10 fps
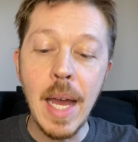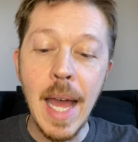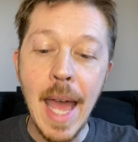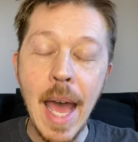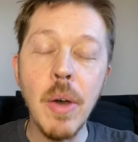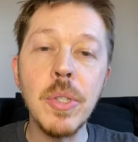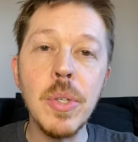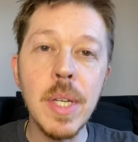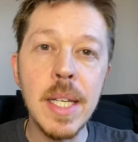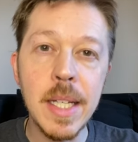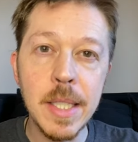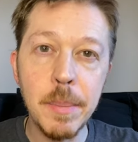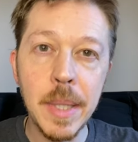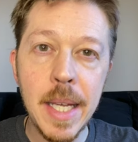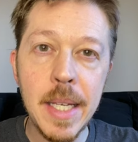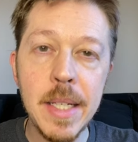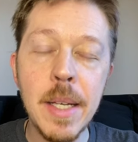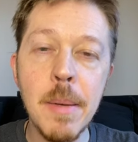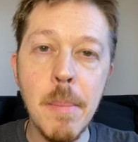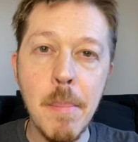how you can
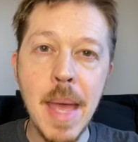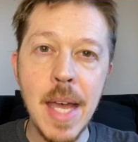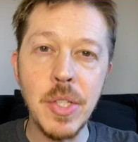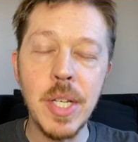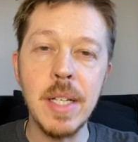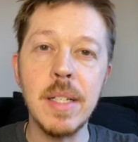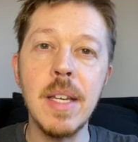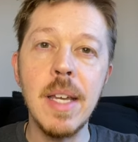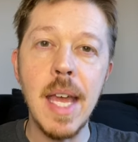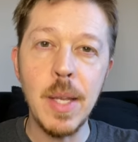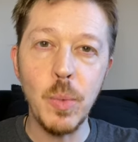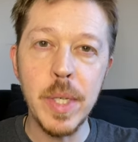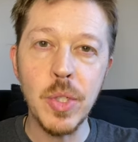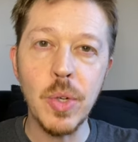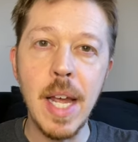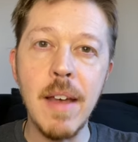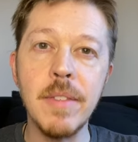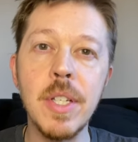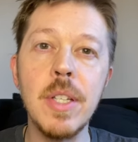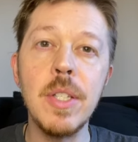explain magic and
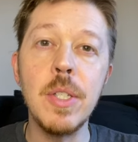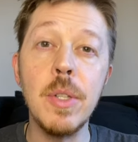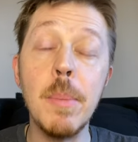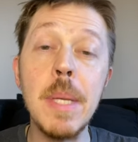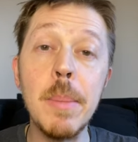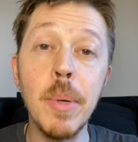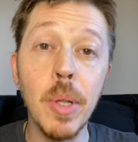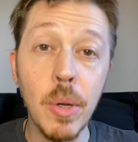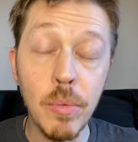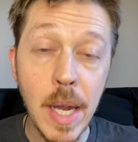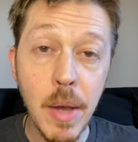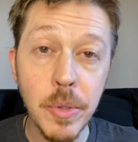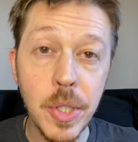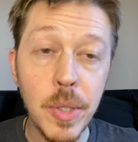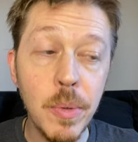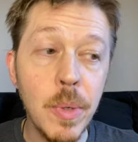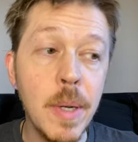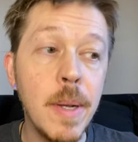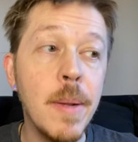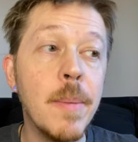witchcraft to the people around you.
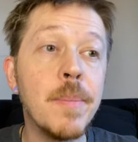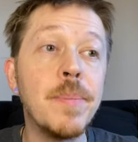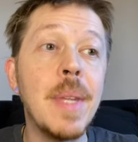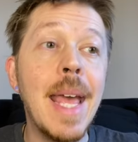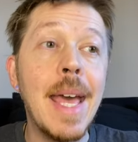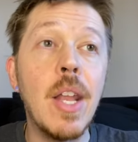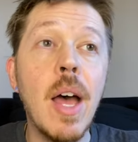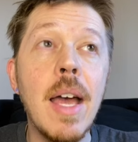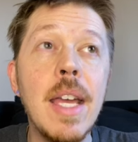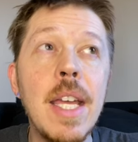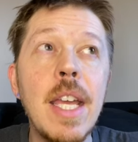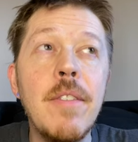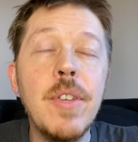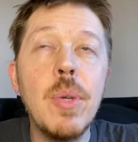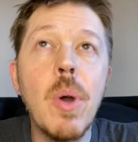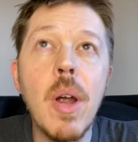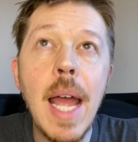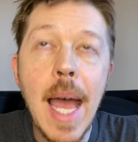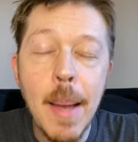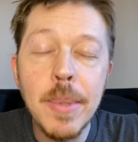And if you are
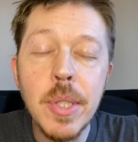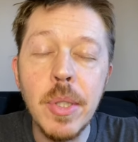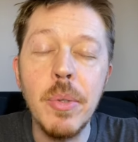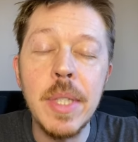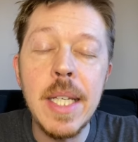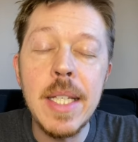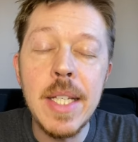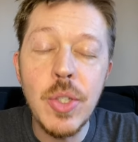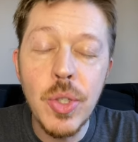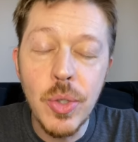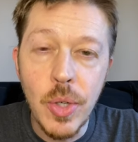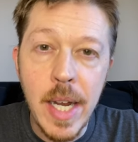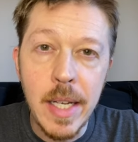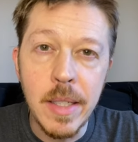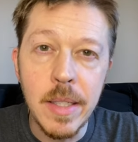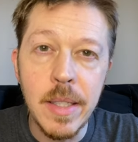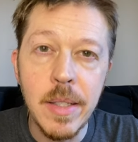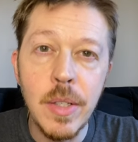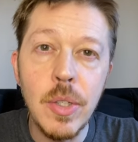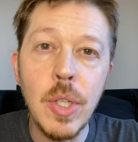absolutely constrained
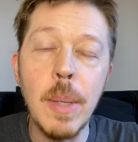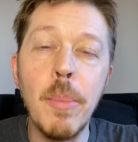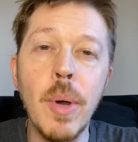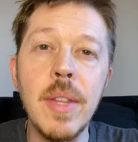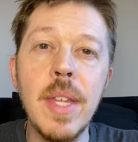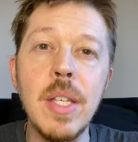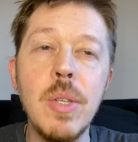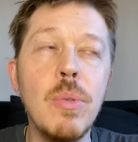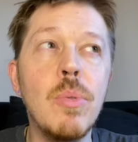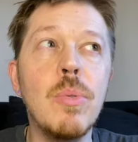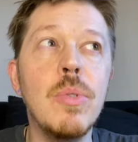to the point that you